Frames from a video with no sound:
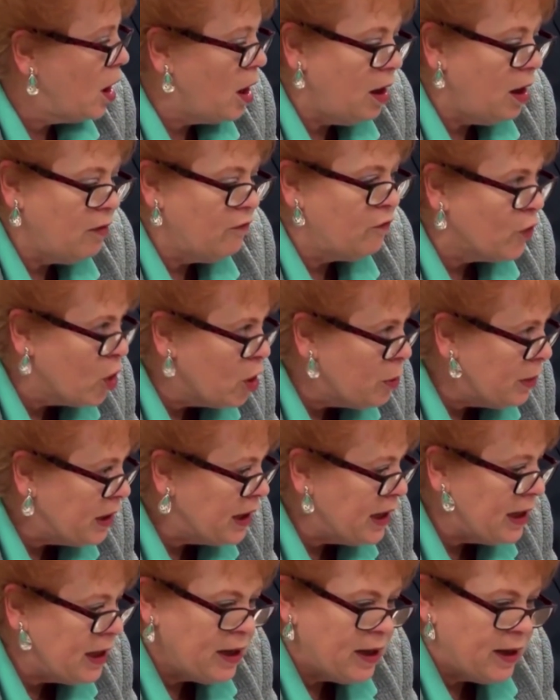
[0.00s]

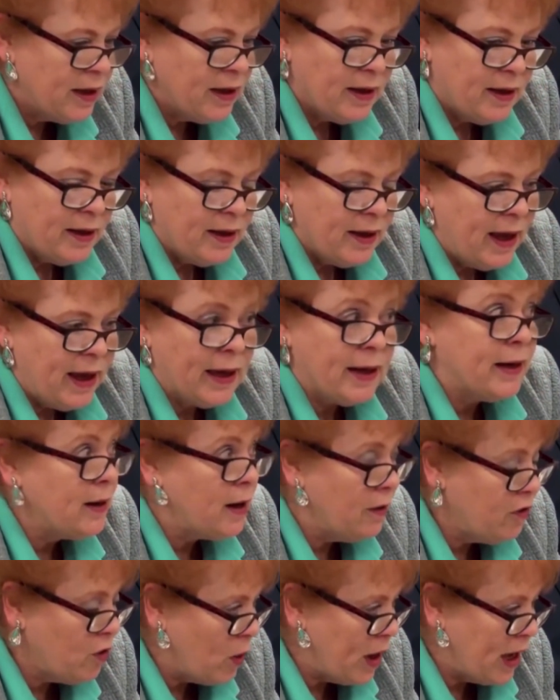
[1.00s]
verbally
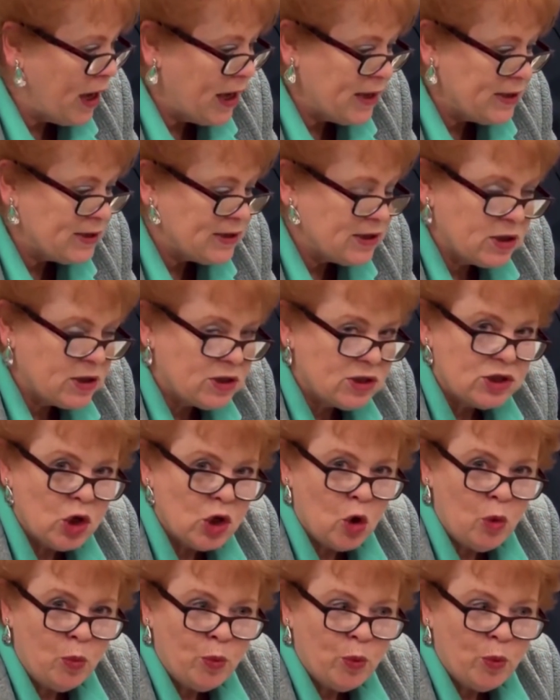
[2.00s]
and in other ways